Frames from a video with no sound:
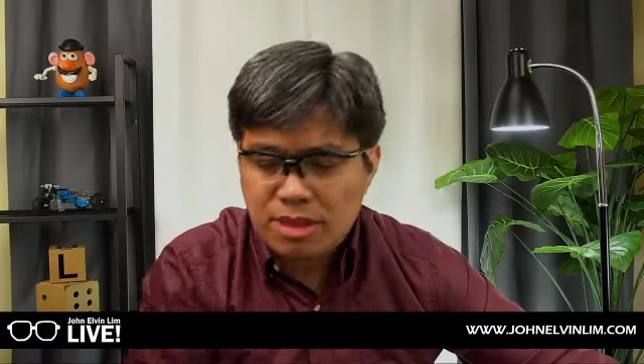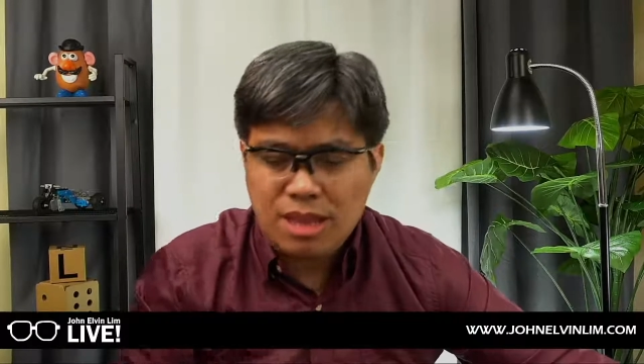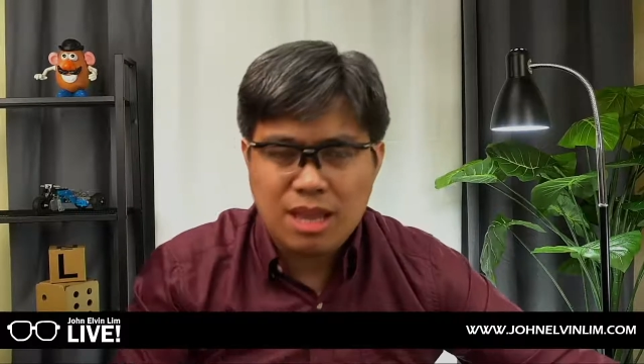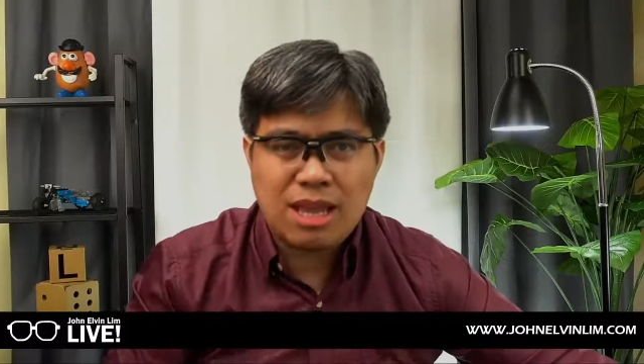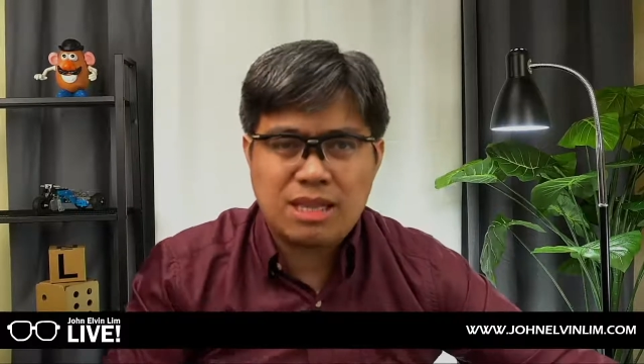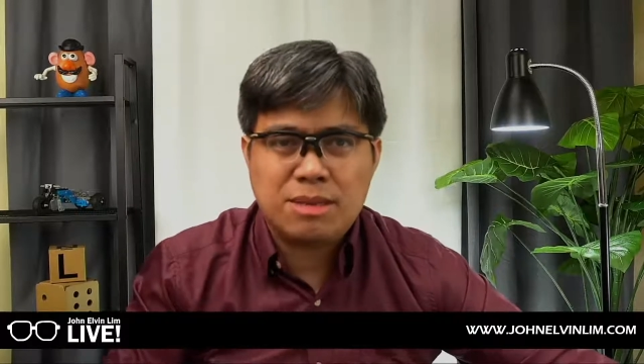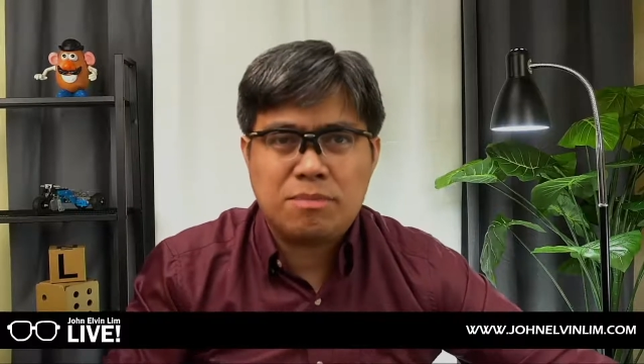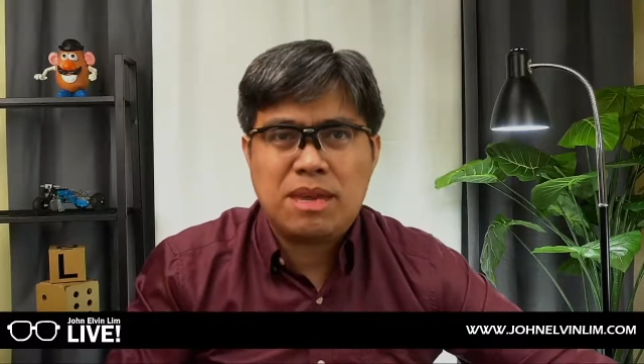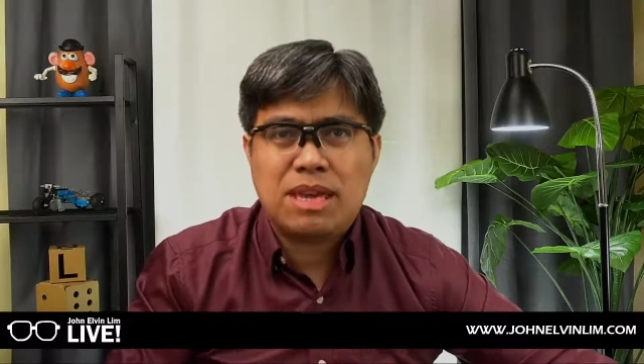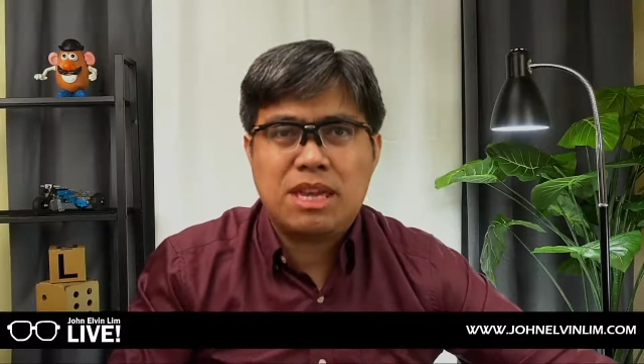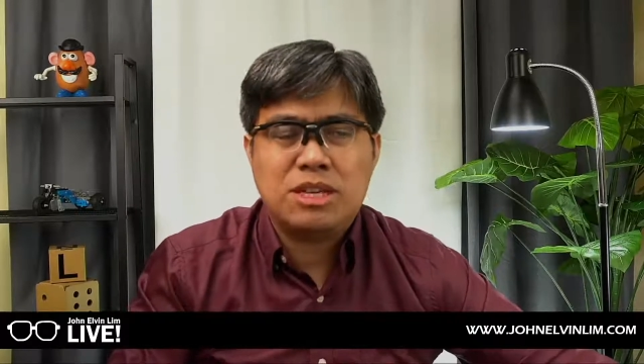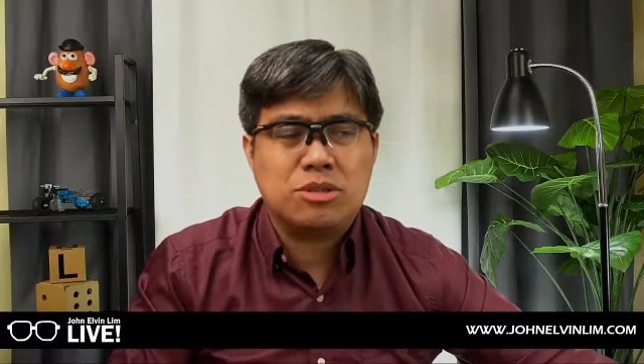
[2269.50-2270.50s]
it's a
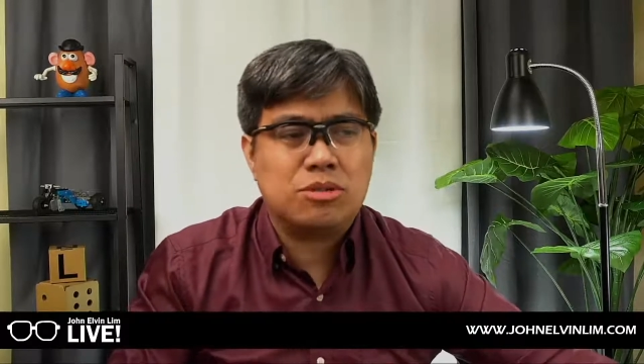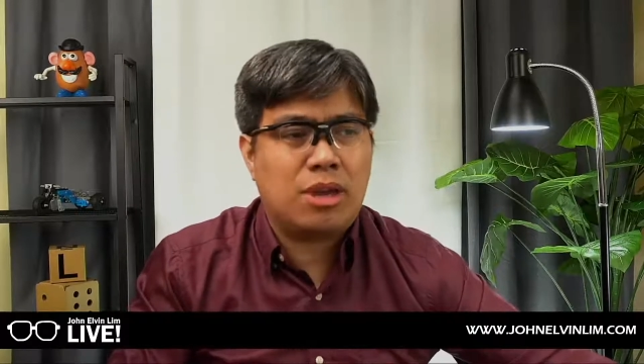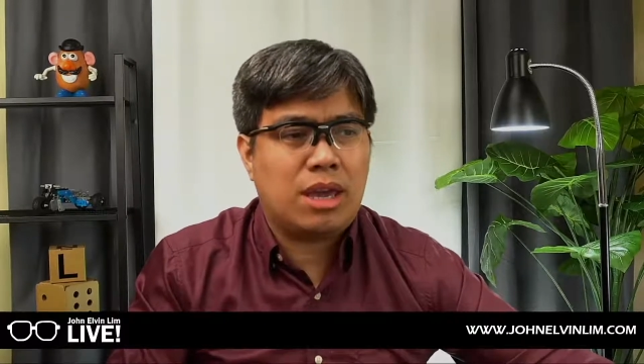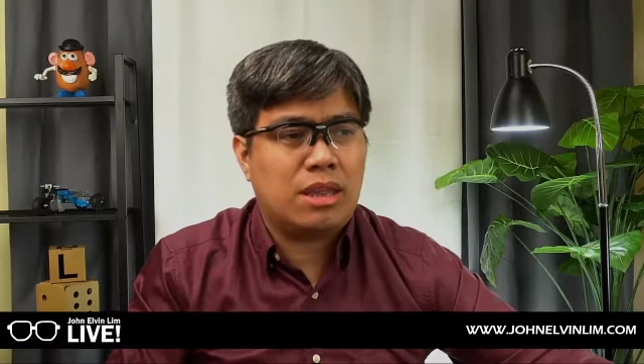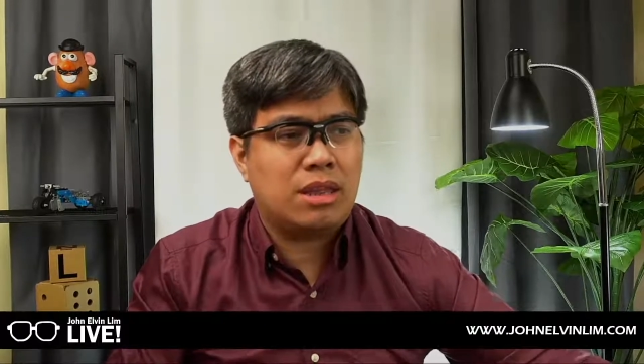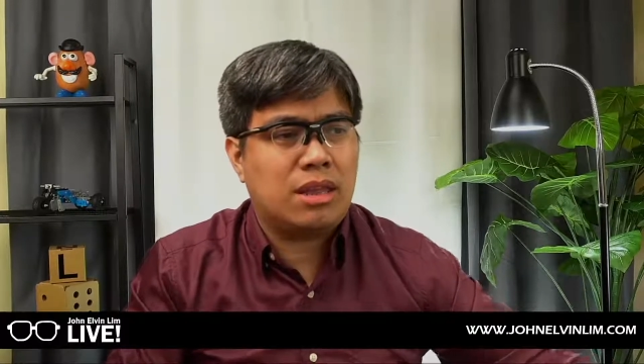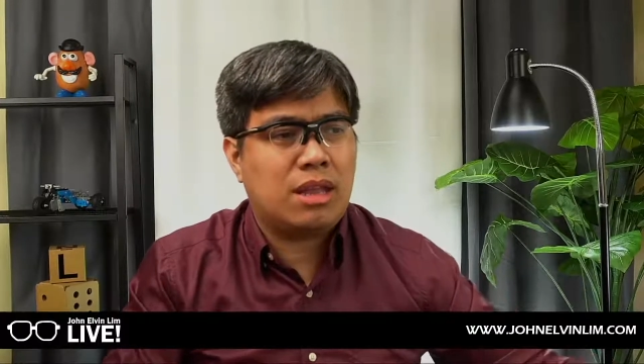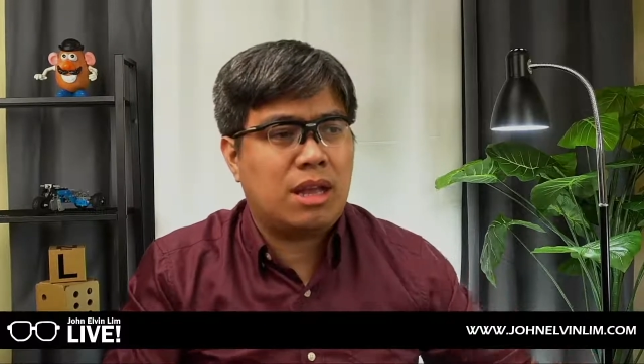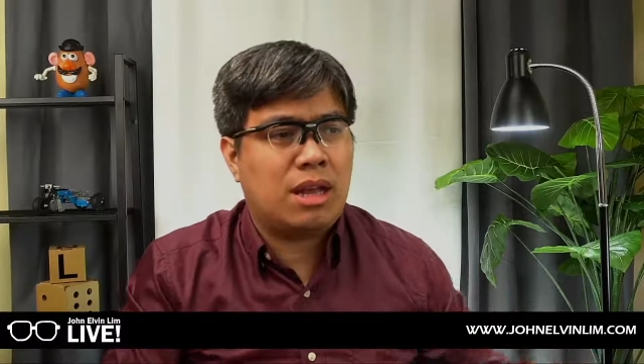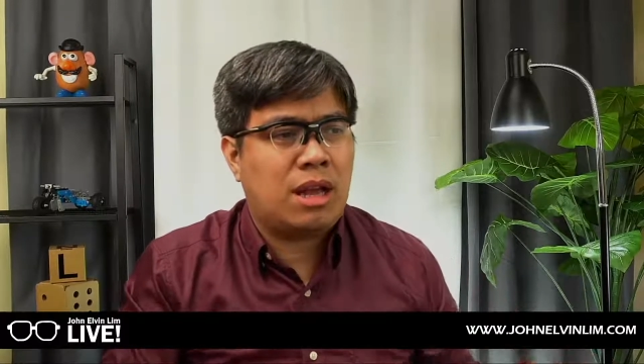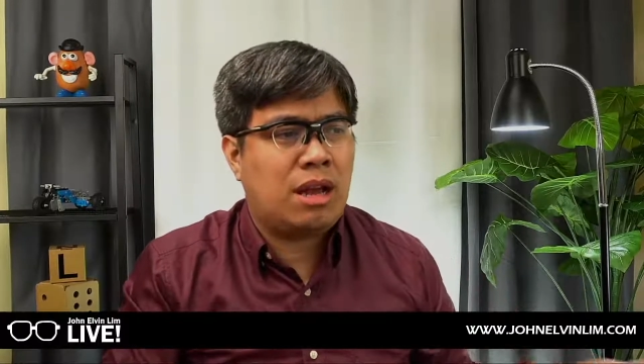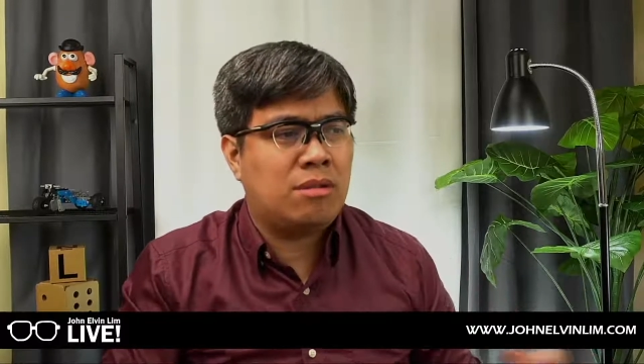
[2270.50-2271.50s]
big issue. And
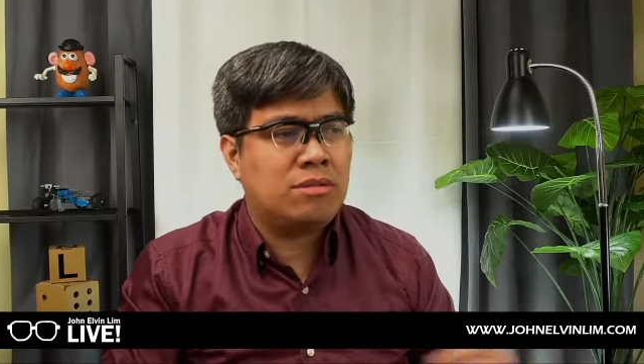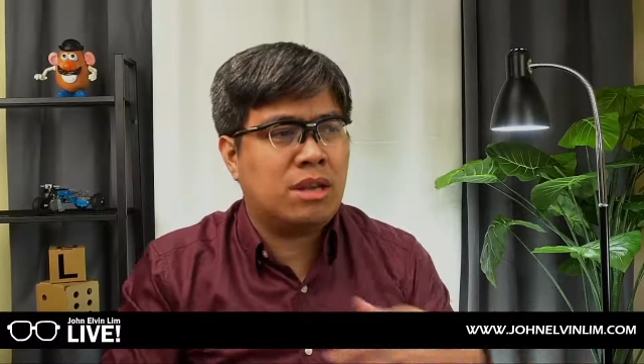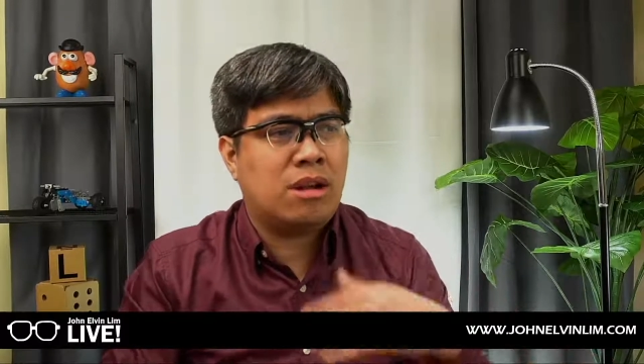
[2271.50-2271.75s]
how the